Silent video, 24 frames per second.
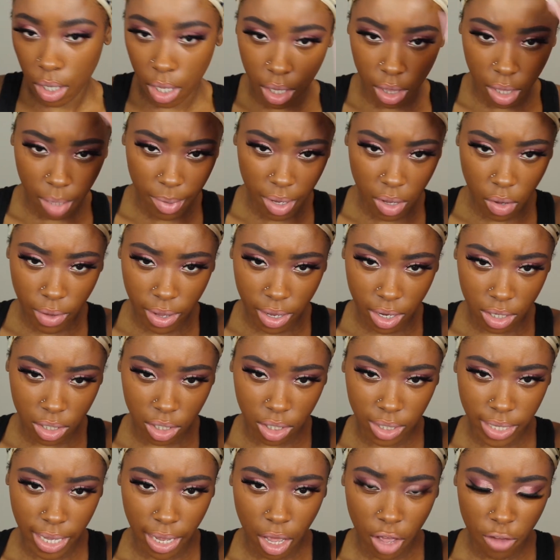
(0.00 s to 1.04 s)
And let me go ahead and
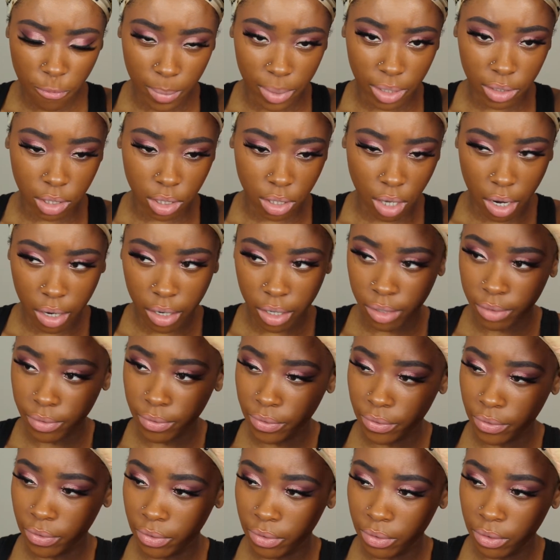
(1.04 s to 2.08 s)
just take off my
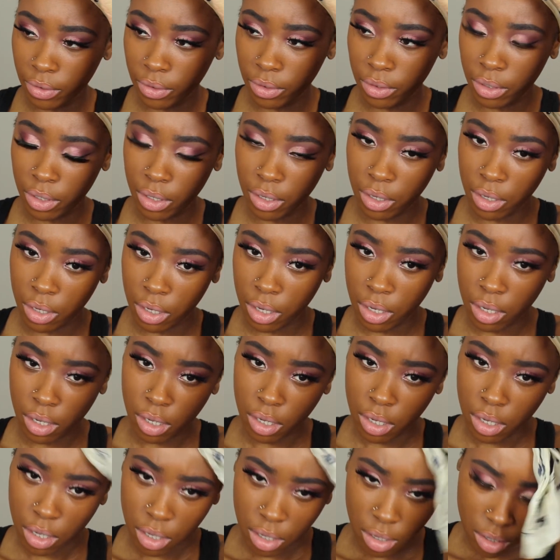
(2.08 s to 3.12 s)
scarf
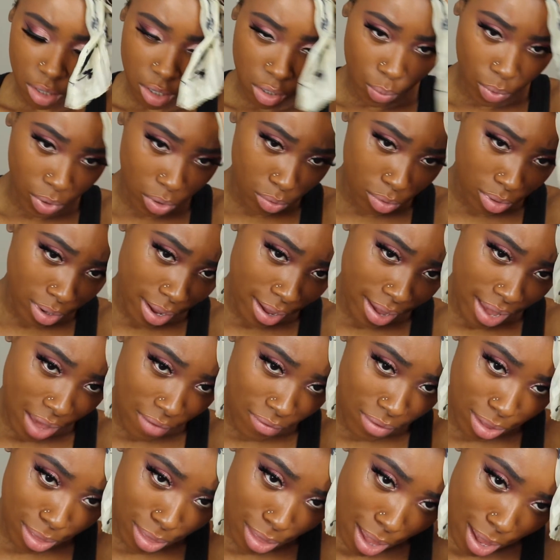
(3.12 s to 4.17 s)
so we do not
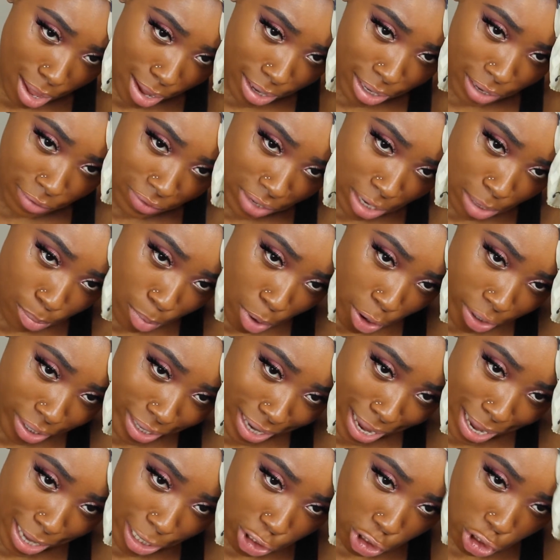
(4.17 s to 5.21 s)
have a line of
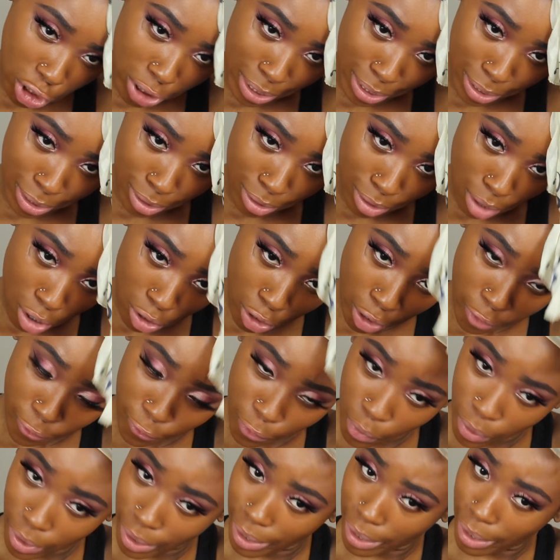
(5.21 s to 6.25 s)
demarcation on our
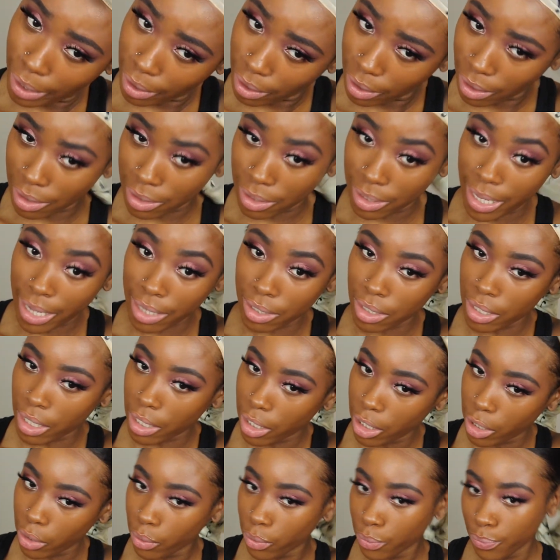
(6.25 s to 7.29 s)
forehead, because that's not
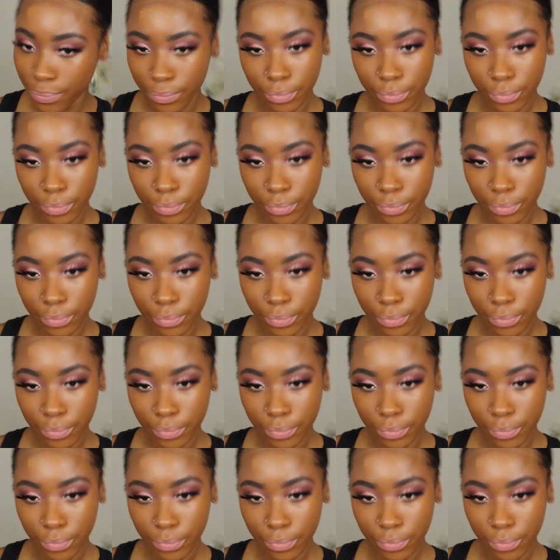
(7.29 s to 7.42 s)
cute.